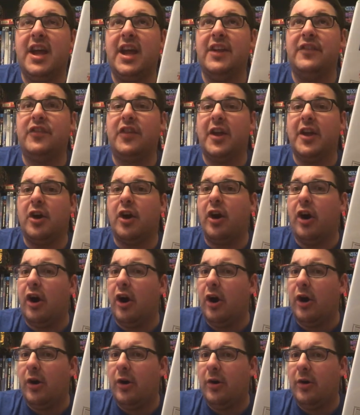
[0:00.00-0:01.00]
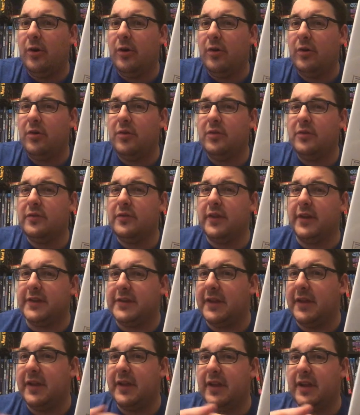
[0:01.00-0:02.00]
it's all
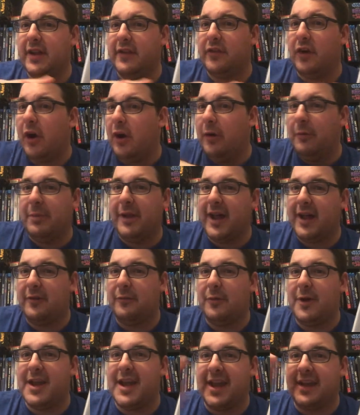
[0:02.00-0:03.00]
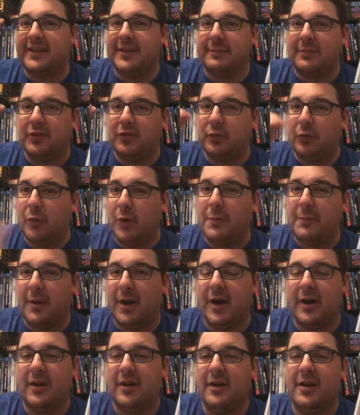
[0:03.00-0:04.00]
in black and white except this one
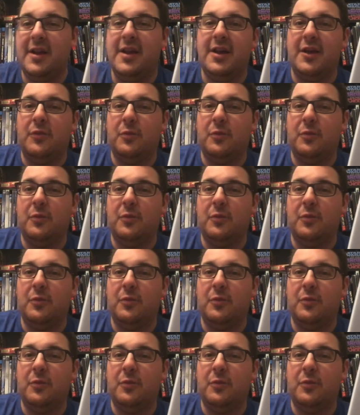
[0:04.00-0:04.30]
part